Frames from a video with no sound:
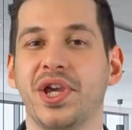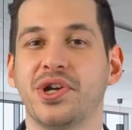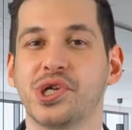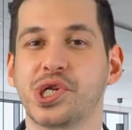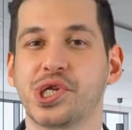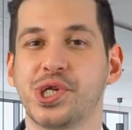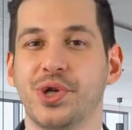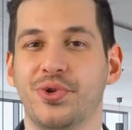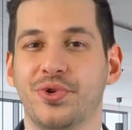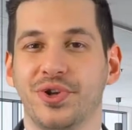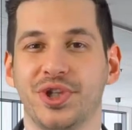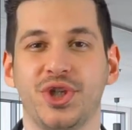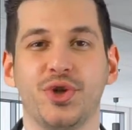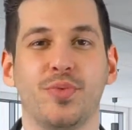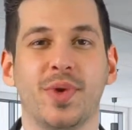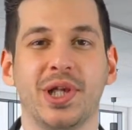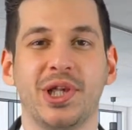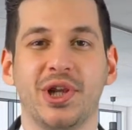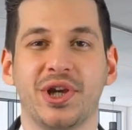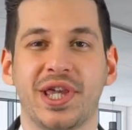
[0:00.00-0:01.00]
we are sure
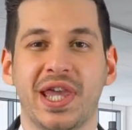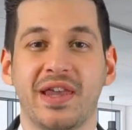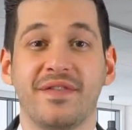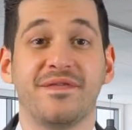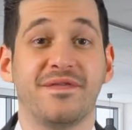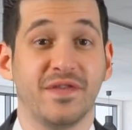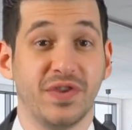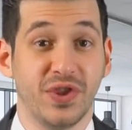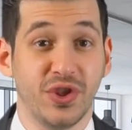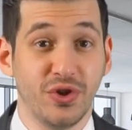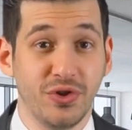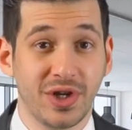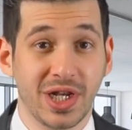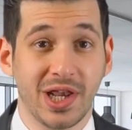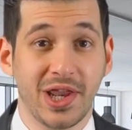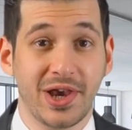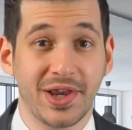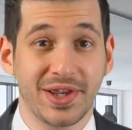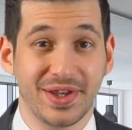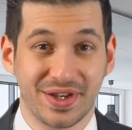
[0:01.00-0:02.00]
you are looking for new
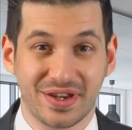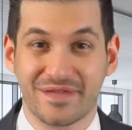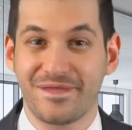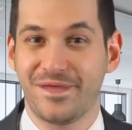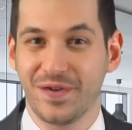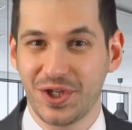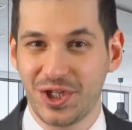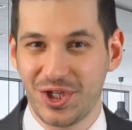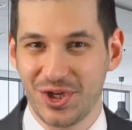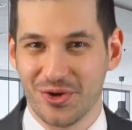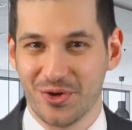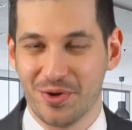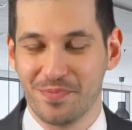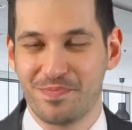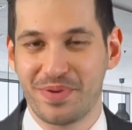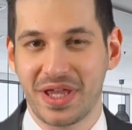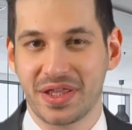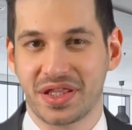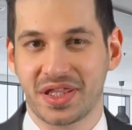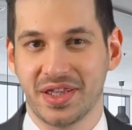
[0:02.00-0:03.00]
clients for your
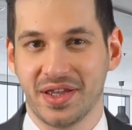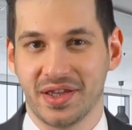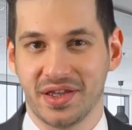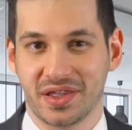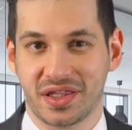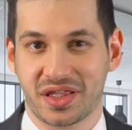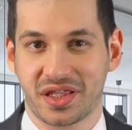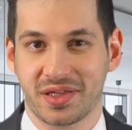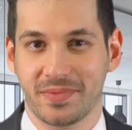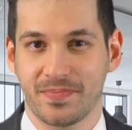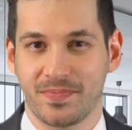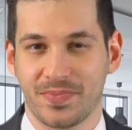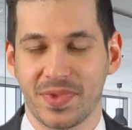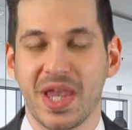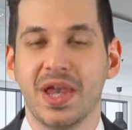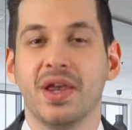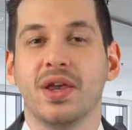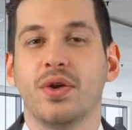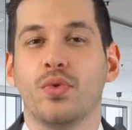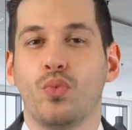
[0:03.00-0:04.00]
business.
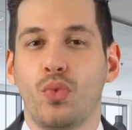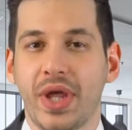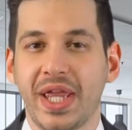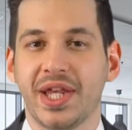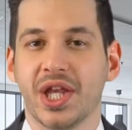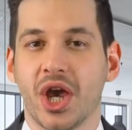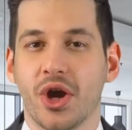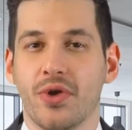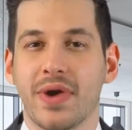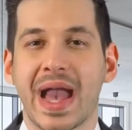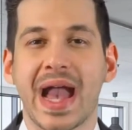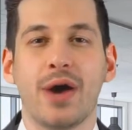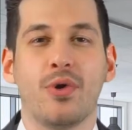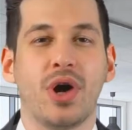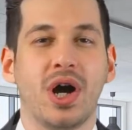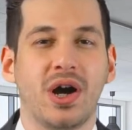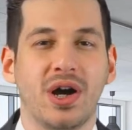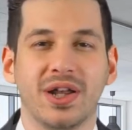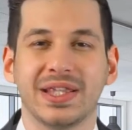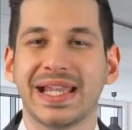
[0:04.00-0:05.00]
We know how
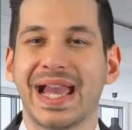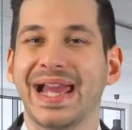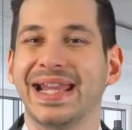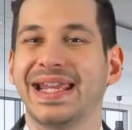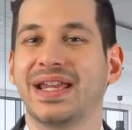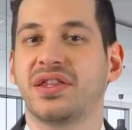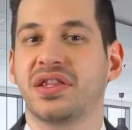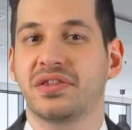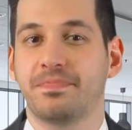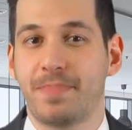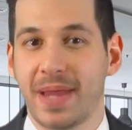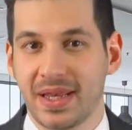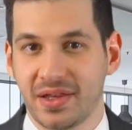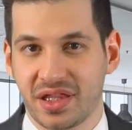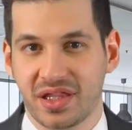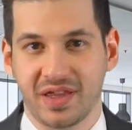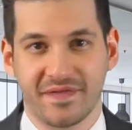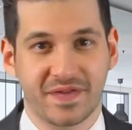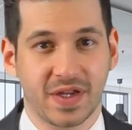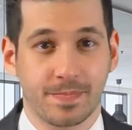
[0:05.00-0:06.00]
hard and
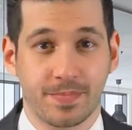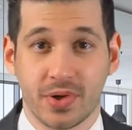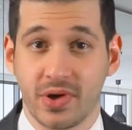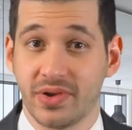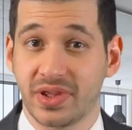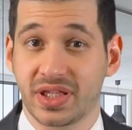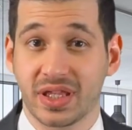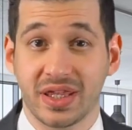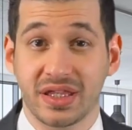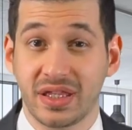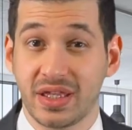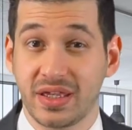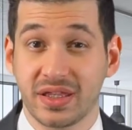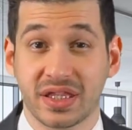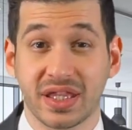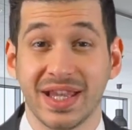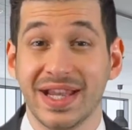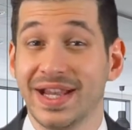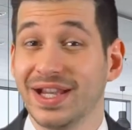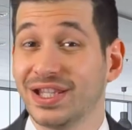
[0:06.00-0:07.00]
expensive the process
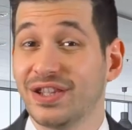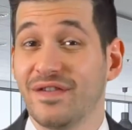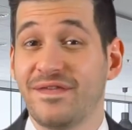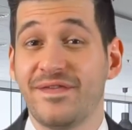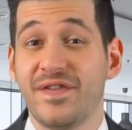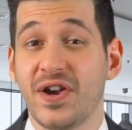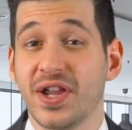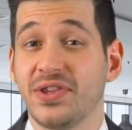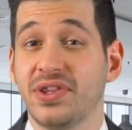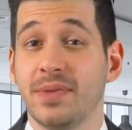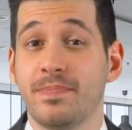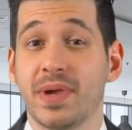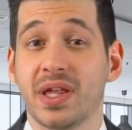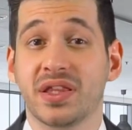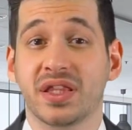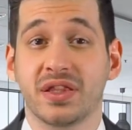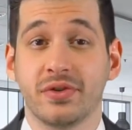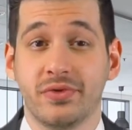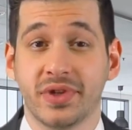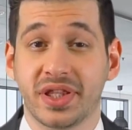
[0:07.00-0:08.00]
is to find the
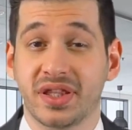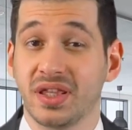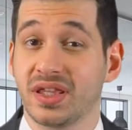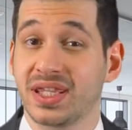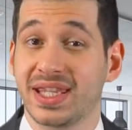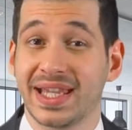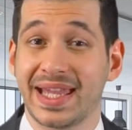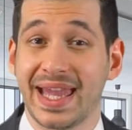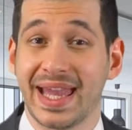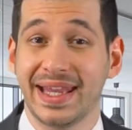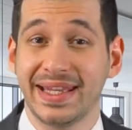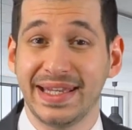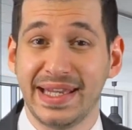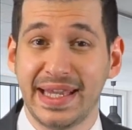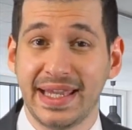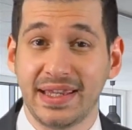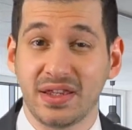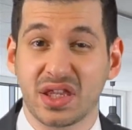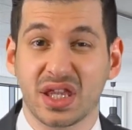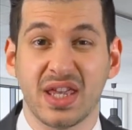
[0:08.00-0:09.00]
best sources to get
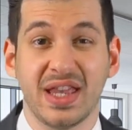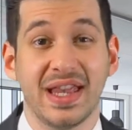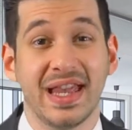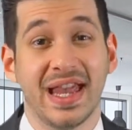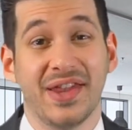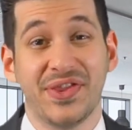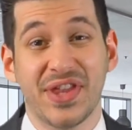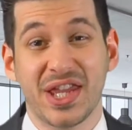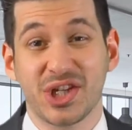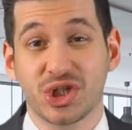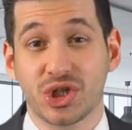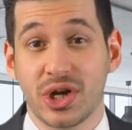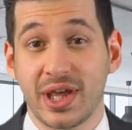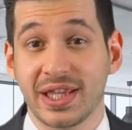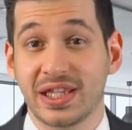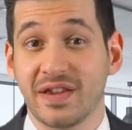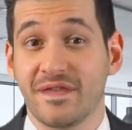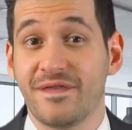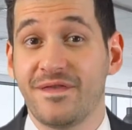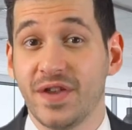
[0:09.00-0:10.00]
leads and then
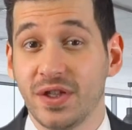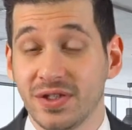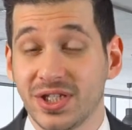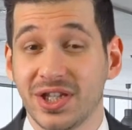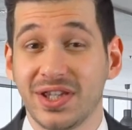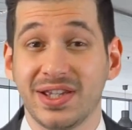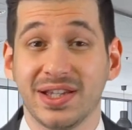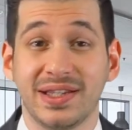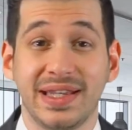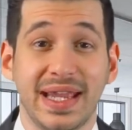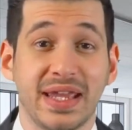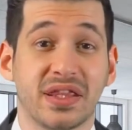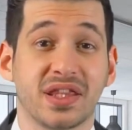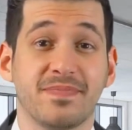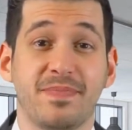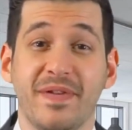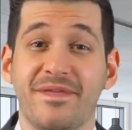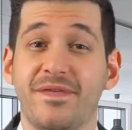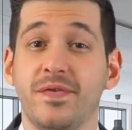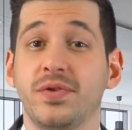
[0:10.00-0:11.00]
trying to filter your
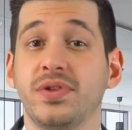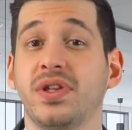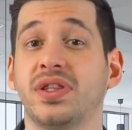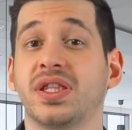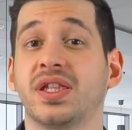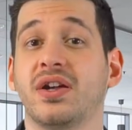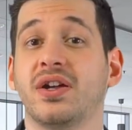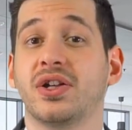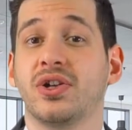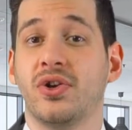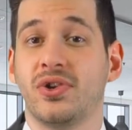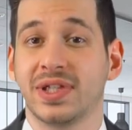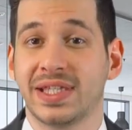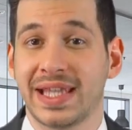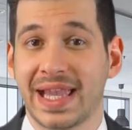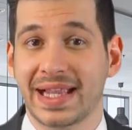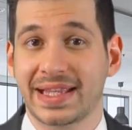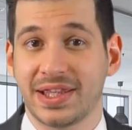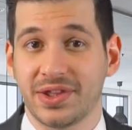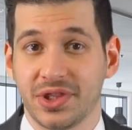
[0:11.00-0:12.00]
list before you start
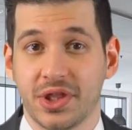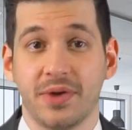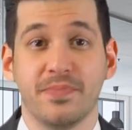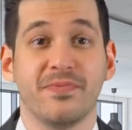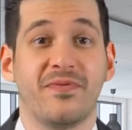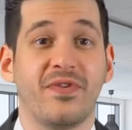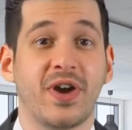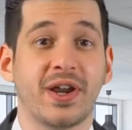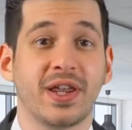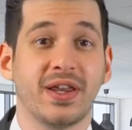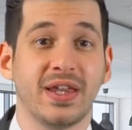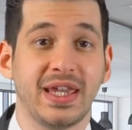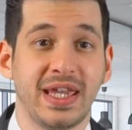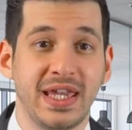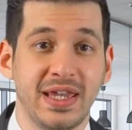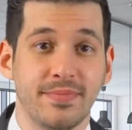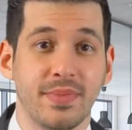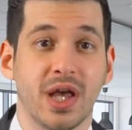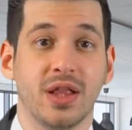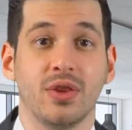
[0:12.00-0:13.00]
contacting them via
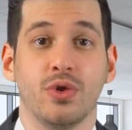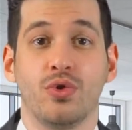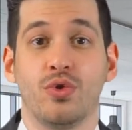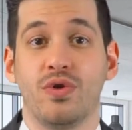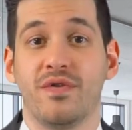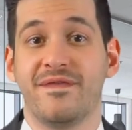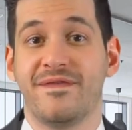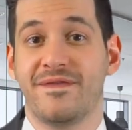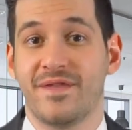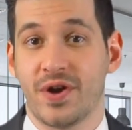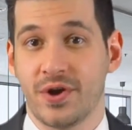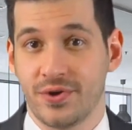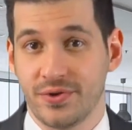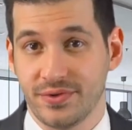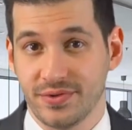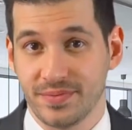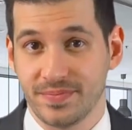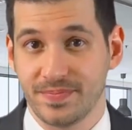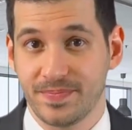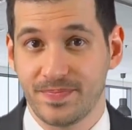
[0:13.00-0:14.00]
email or
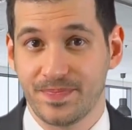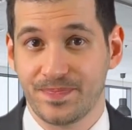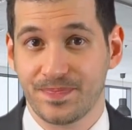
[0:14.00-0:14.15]
phone.